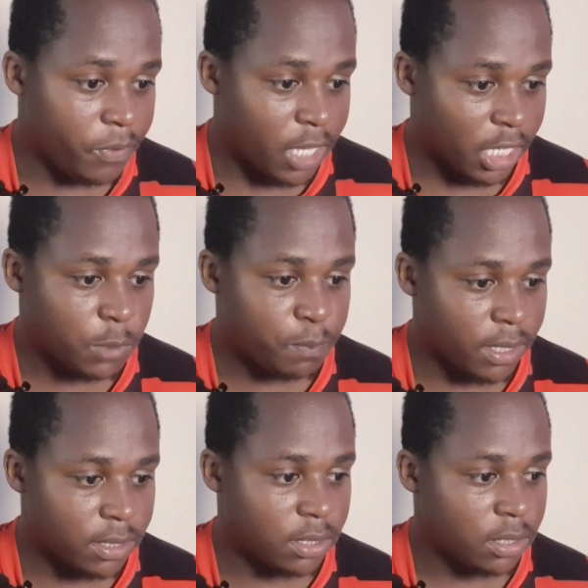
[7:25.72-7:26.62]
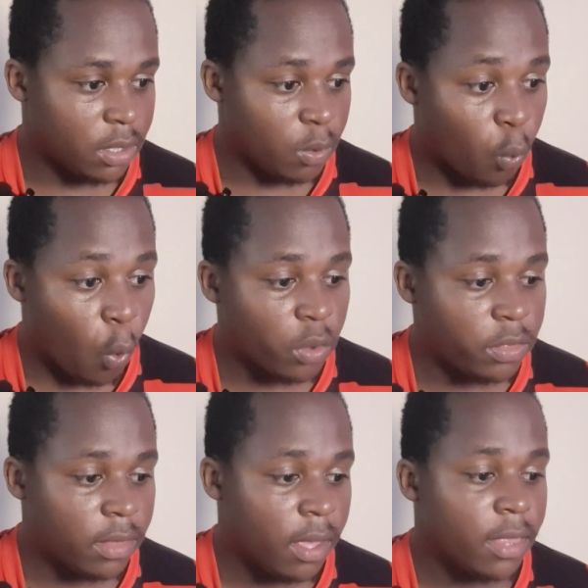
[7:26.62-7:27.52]
Jack Spence
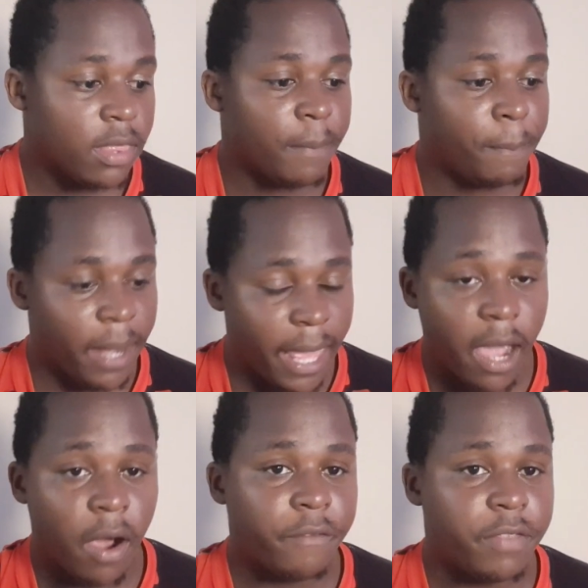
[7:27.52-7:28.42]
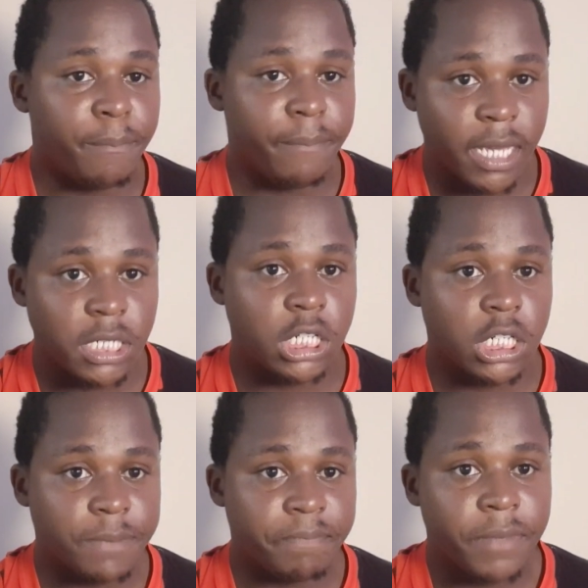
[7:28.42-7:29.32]
won the player of the match.